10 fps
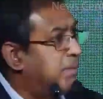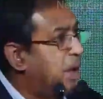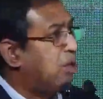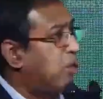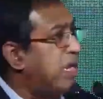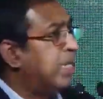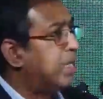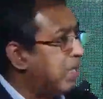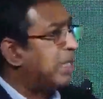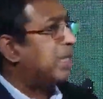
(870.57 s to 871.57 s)
about
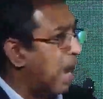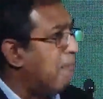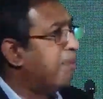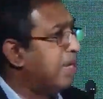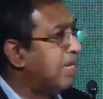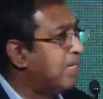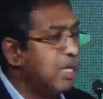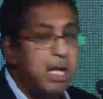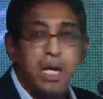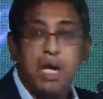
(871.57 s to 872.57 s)
20-30 companies,